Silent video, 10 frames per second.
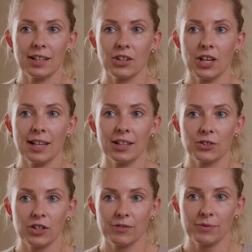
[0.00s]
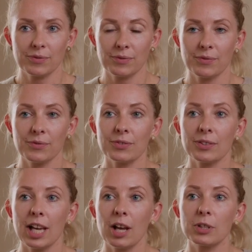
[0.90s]
change
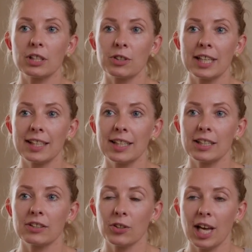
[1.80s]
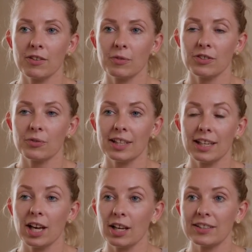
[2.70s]
how we create and interact with three D
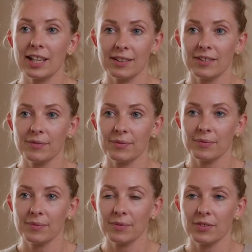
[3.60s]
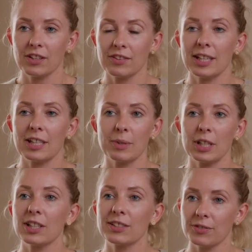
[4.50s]
content? Just think
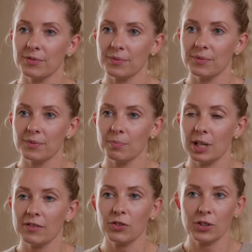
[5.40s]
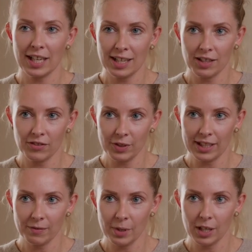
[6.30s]
about it. What if creating a three
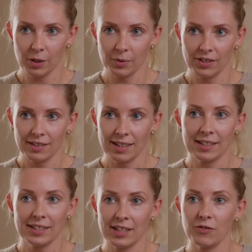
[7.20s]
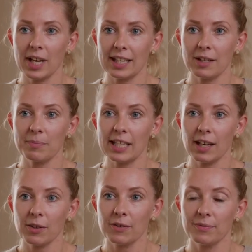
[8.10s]
D model was as easy as writing a
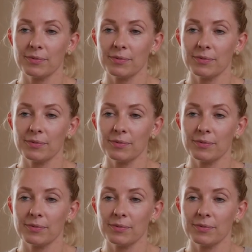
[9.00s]
mail?